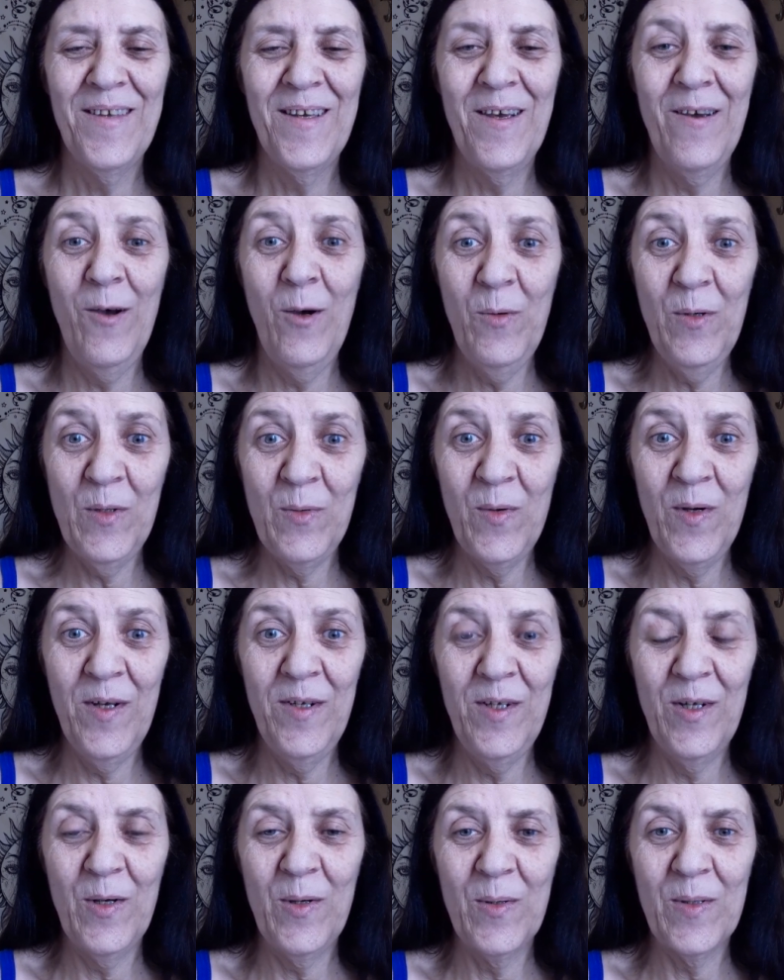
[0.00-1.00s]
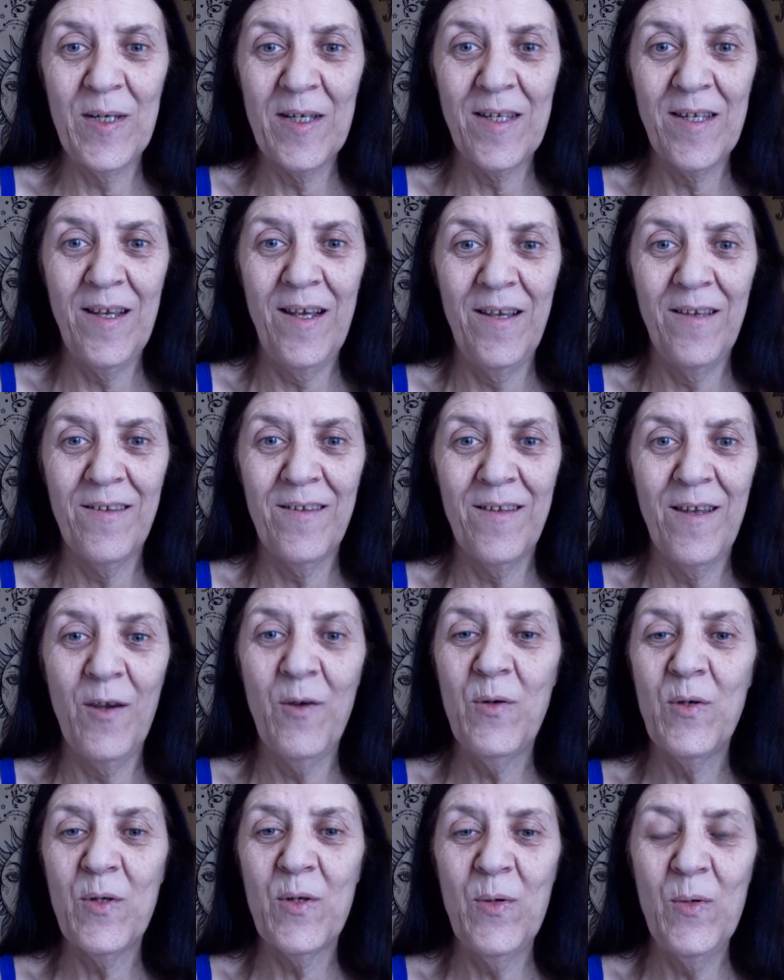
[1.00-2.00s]
I always wanted to go to the States.
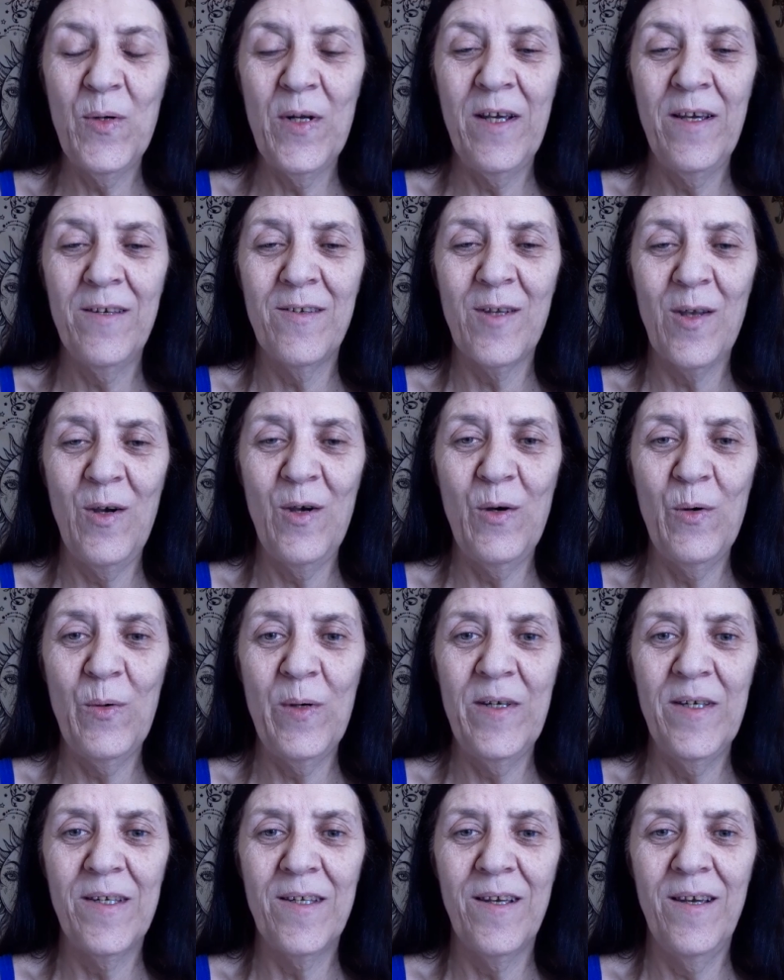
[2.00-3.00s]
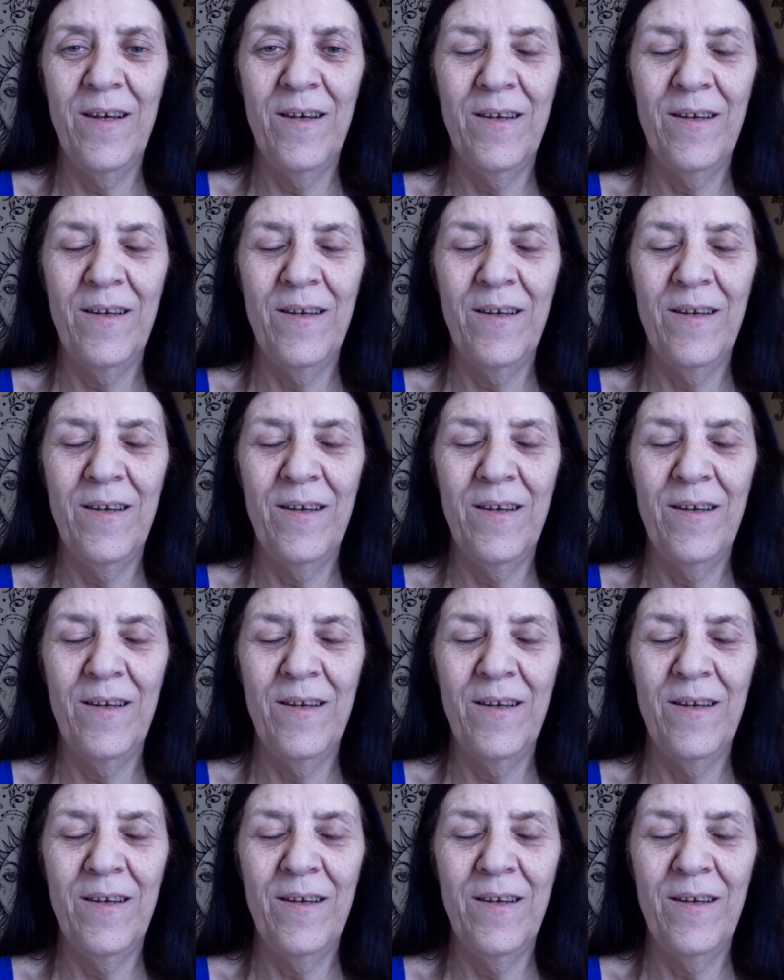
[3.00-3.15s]
Arizona has always